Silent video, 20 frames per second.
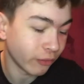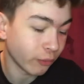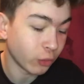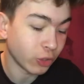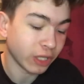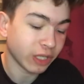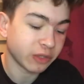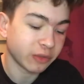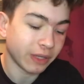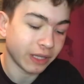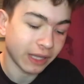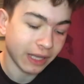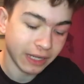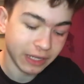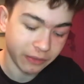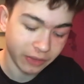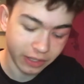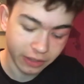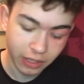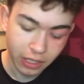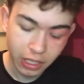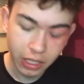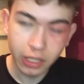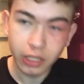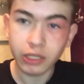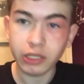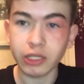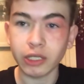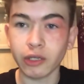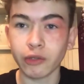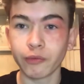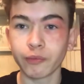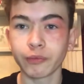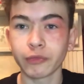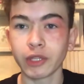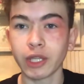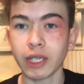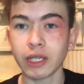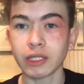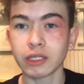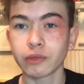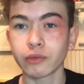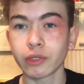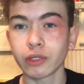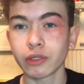works well anyway. So next